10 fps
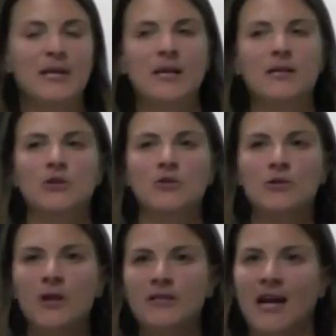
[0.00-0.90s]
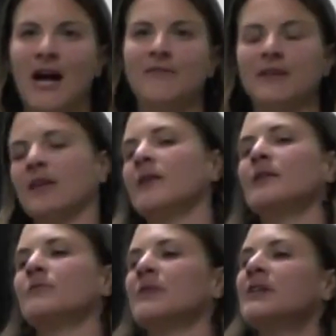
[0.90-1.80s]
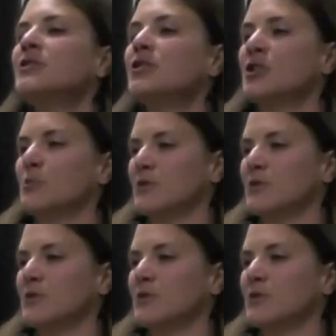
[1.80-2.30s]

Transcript: because you start to have a healing relationship